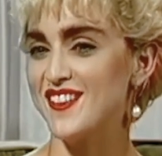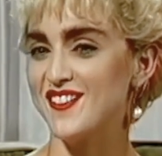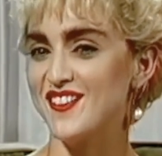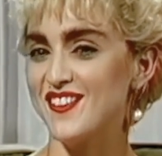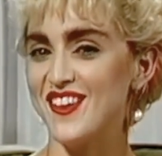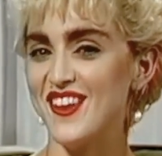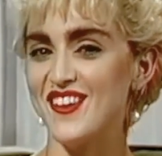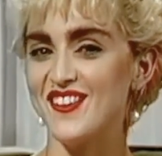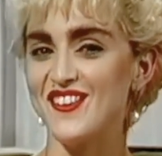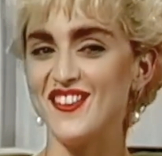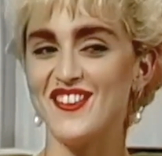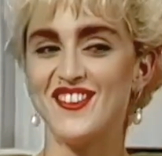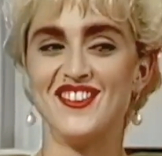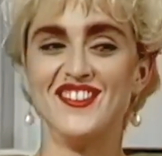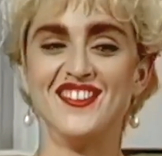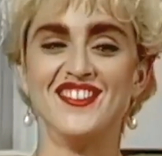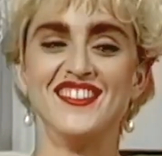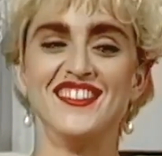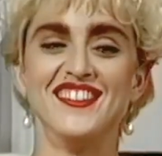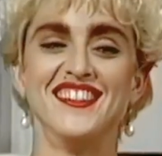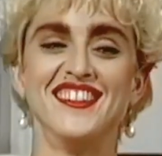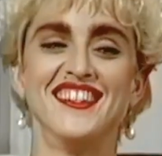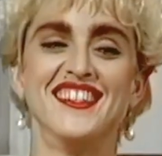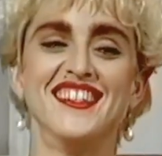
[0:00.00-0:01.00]
I don't know.
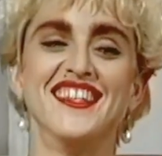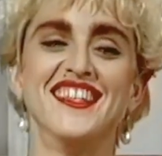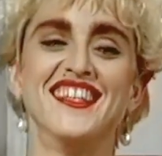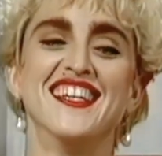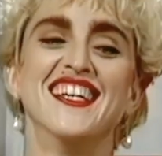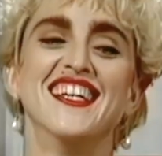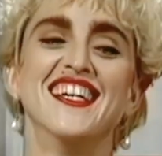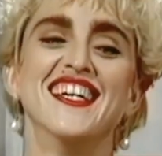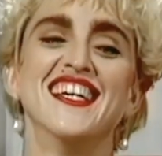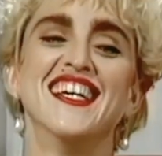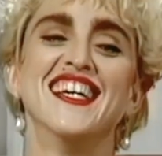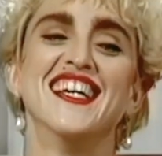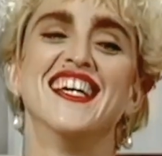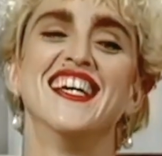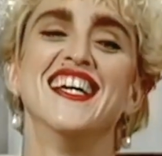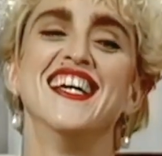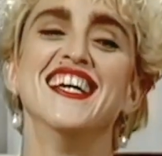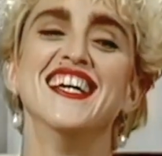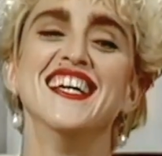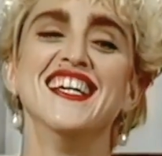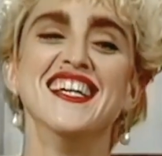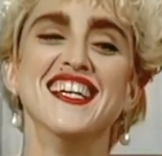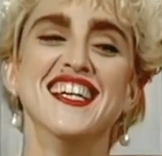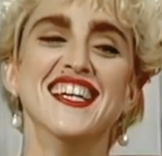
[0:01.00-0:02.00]

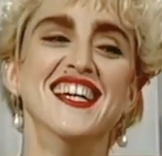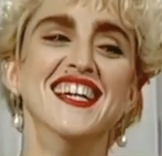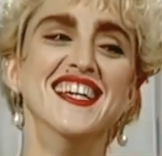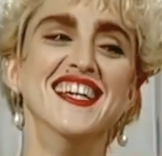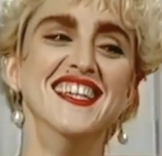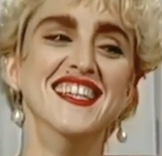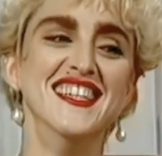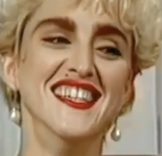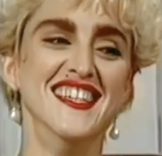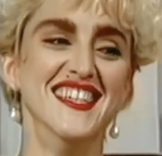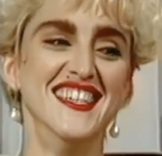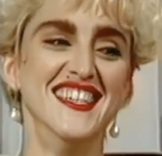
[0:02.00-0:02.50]
Yeah.